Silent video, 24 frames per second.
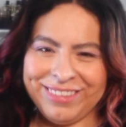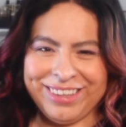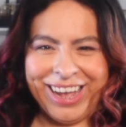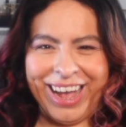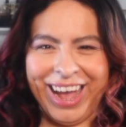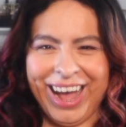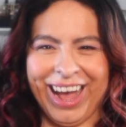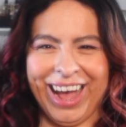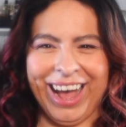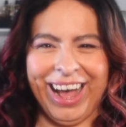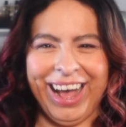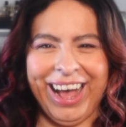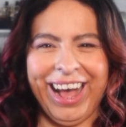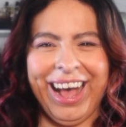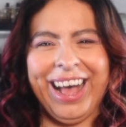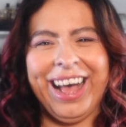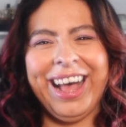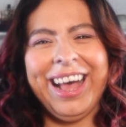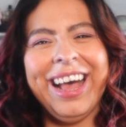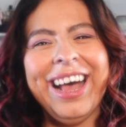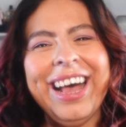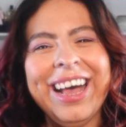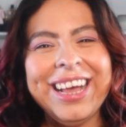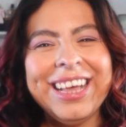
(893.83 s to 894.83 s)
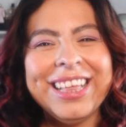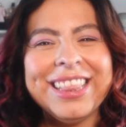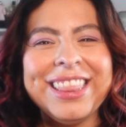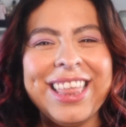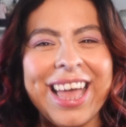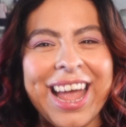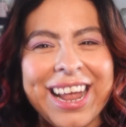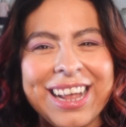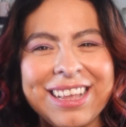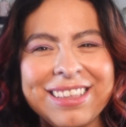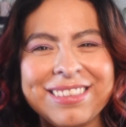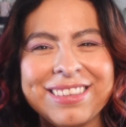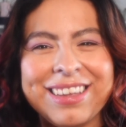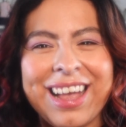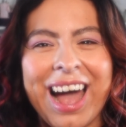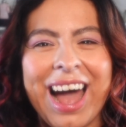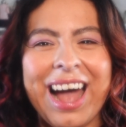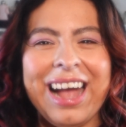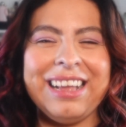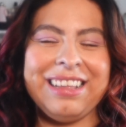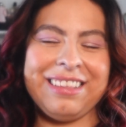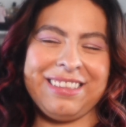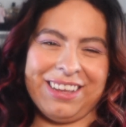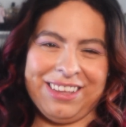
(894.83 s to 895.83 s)
Thanks
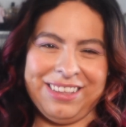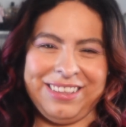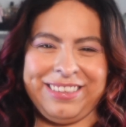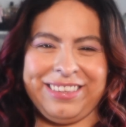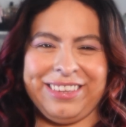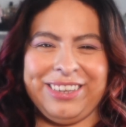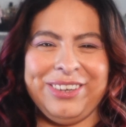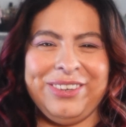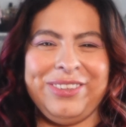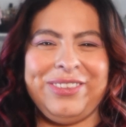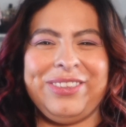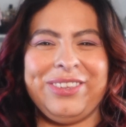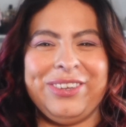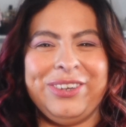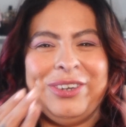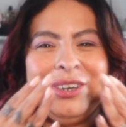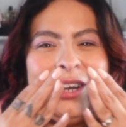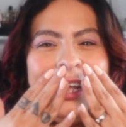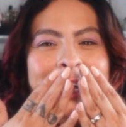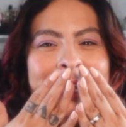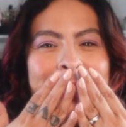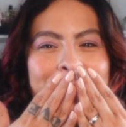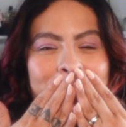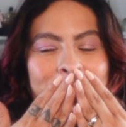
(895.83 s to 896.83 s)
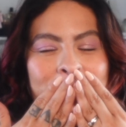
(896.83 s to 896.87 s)
guys, I'll see you soon.